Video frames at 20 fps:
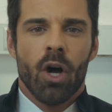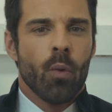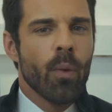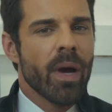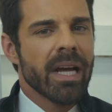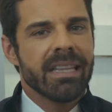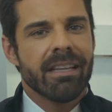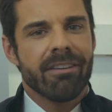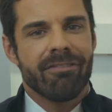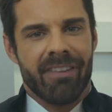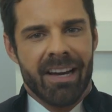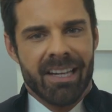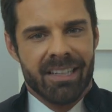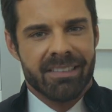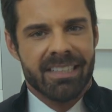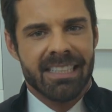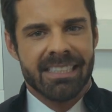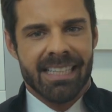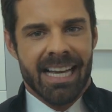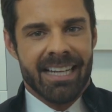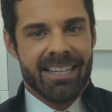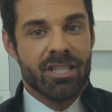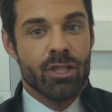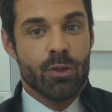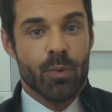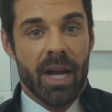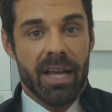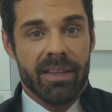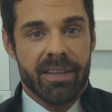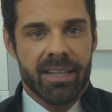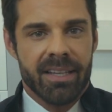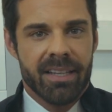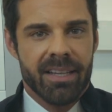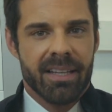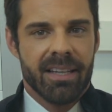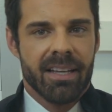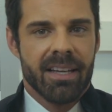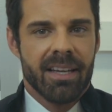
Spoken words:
When the final design is ready,